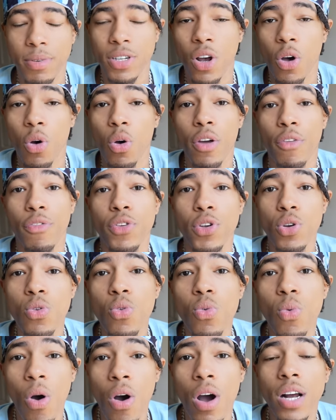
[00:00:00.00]
So if you
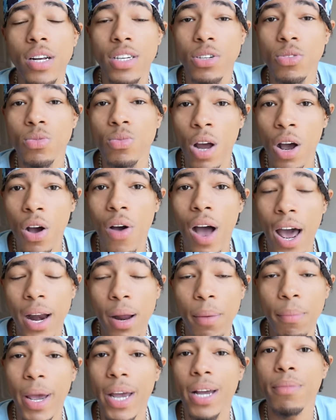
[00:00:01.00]
want to know how
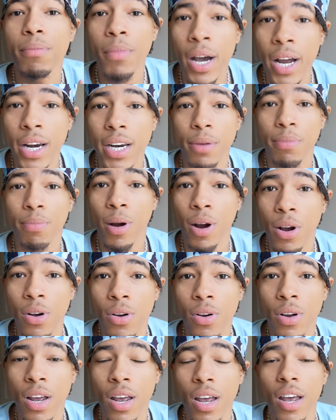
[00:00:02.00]
to make money,
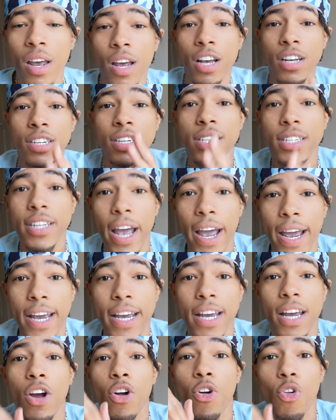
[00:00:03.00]
bro,
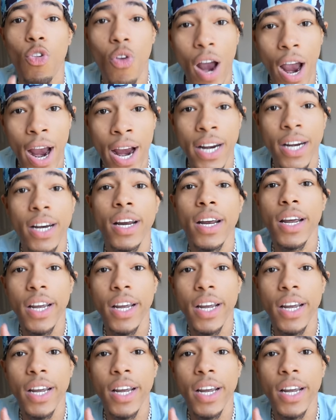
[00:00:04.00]
stay right